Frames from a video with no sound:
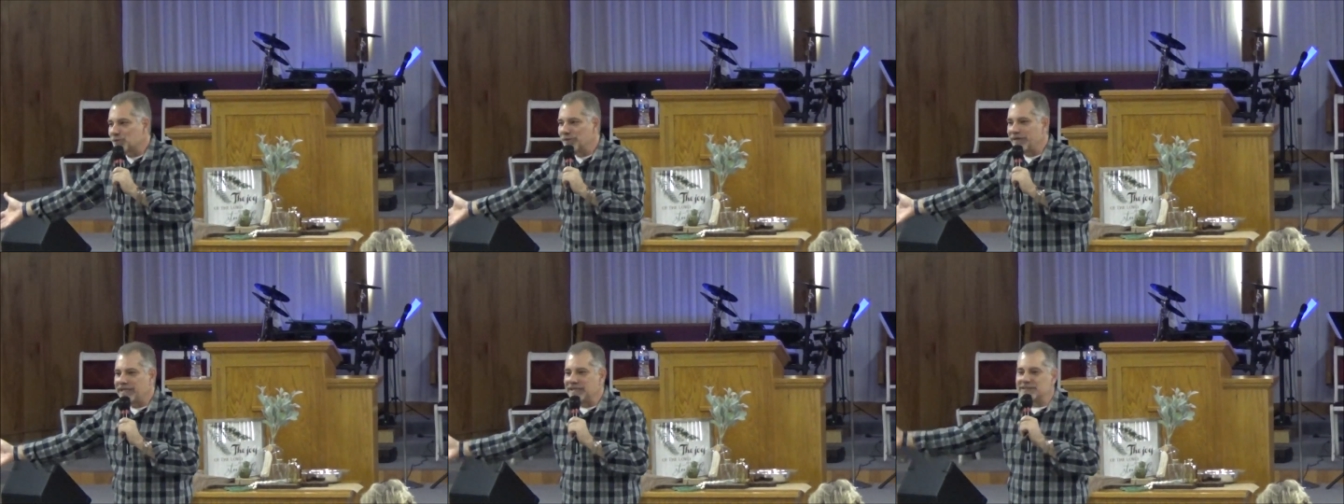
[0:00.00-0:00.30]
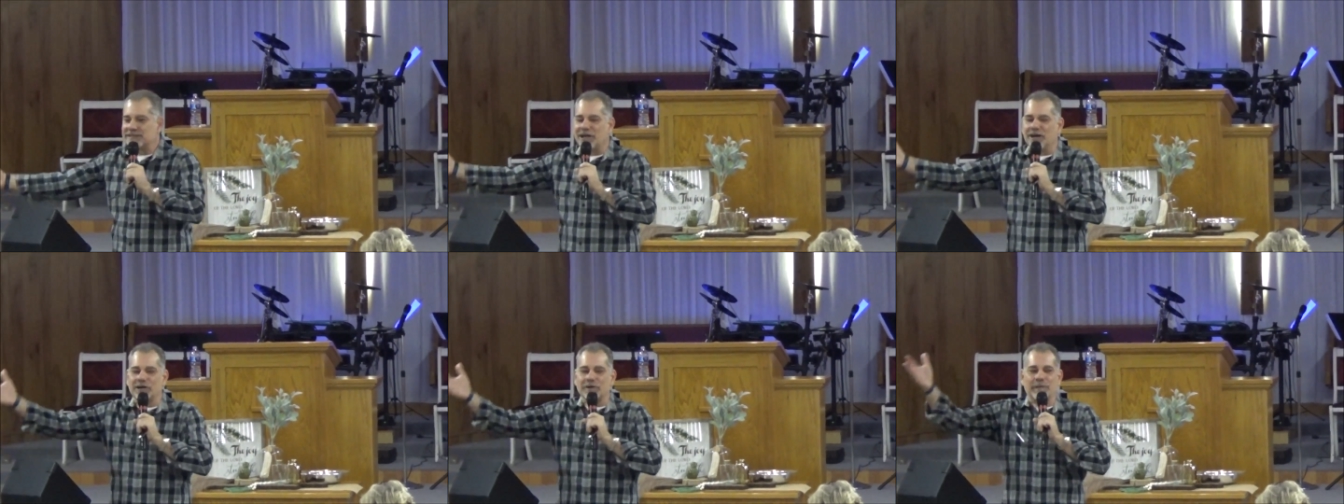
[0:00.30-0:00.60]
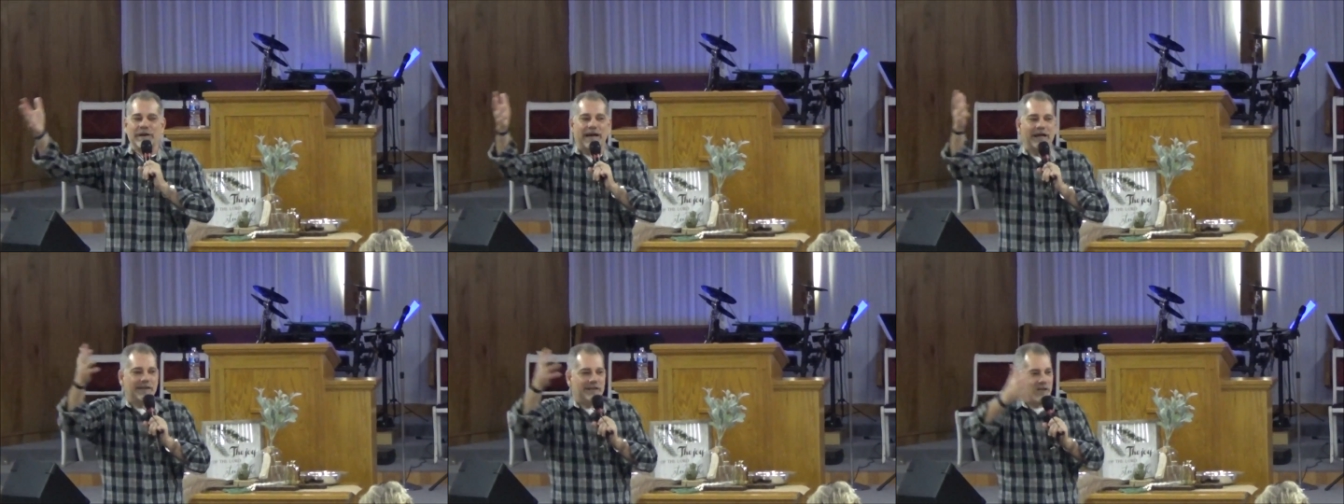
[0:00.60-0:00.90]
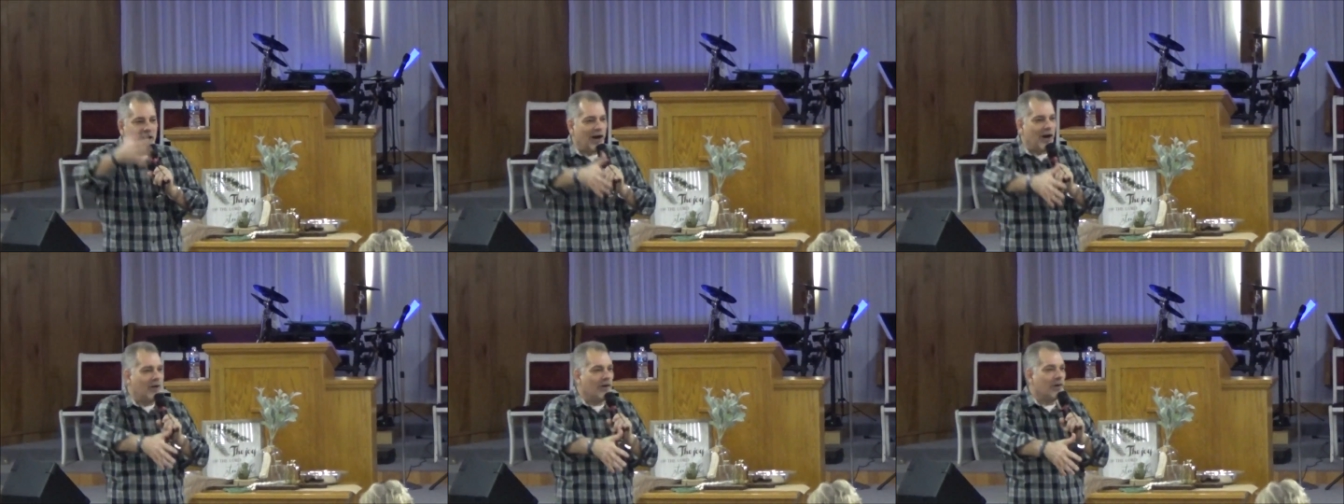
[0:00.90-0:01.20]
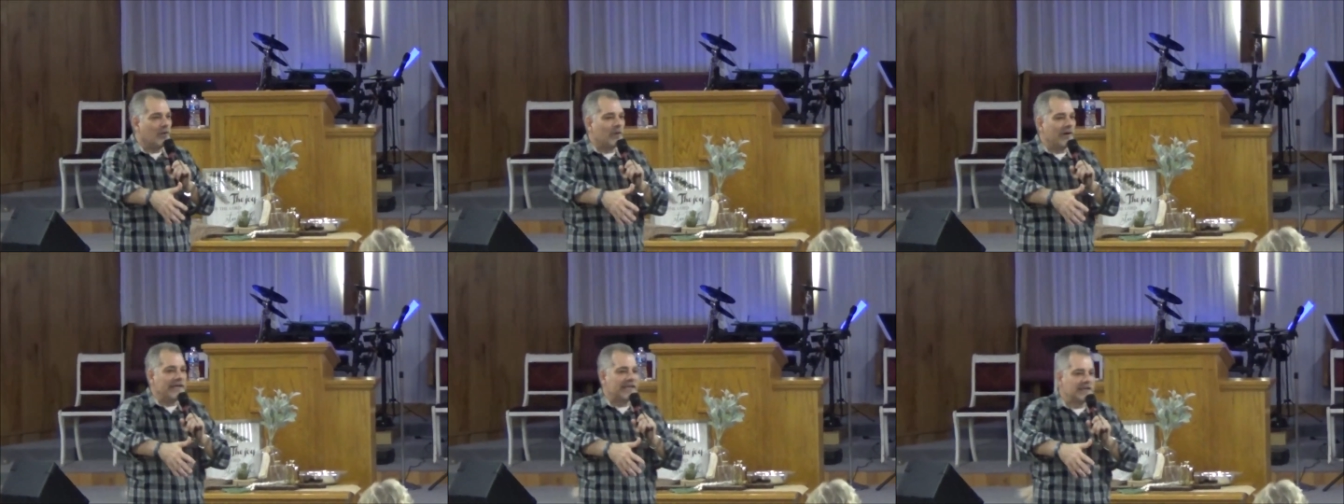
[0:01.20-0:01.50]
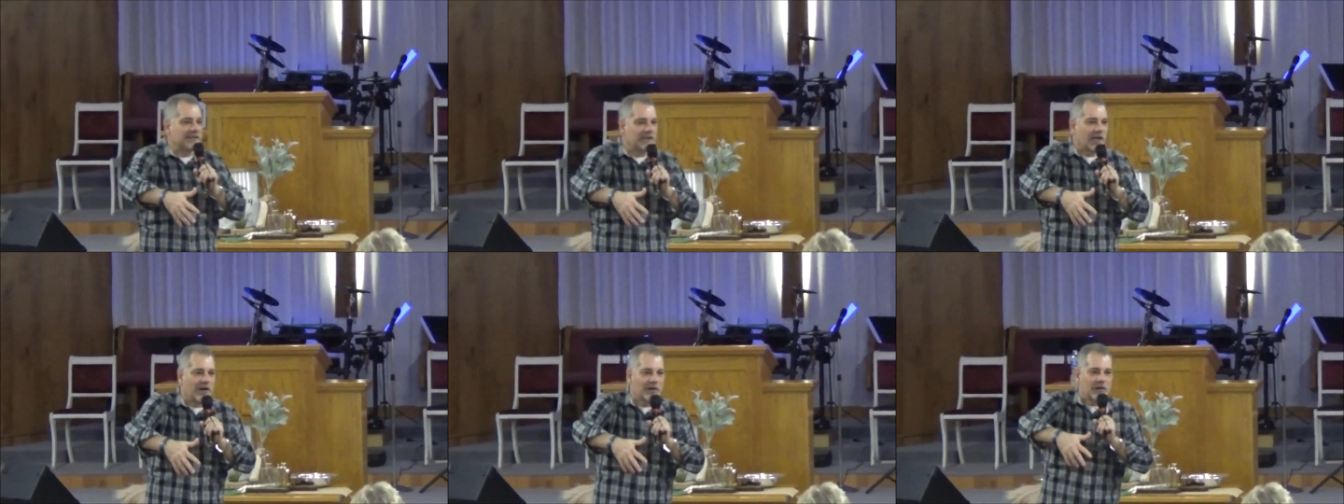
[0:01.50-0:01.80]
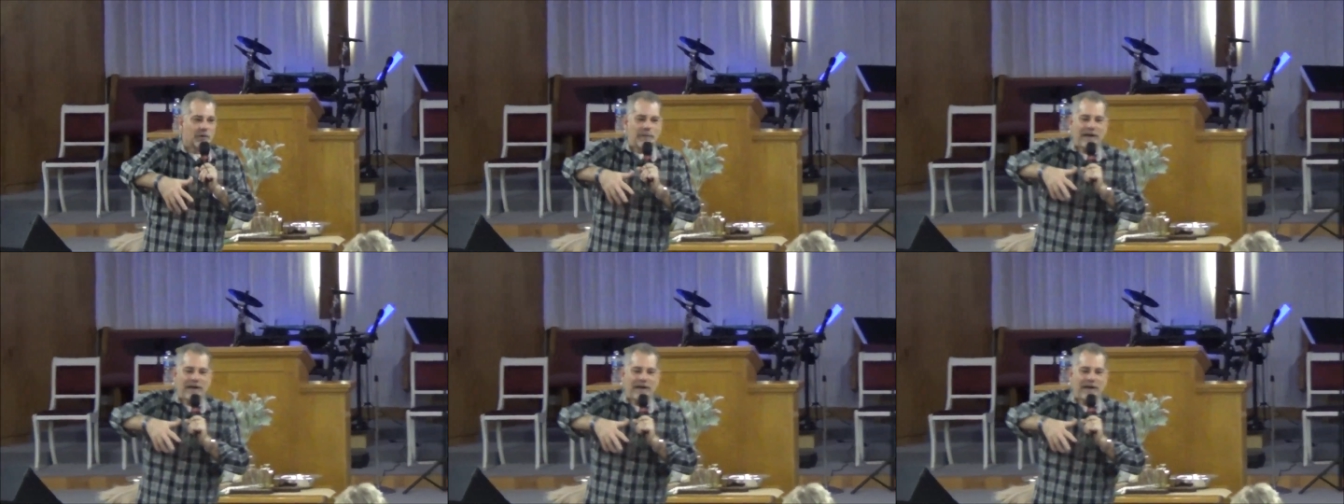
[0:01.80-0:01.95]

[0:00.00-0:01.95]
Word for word: We can talk about Noah. We can talk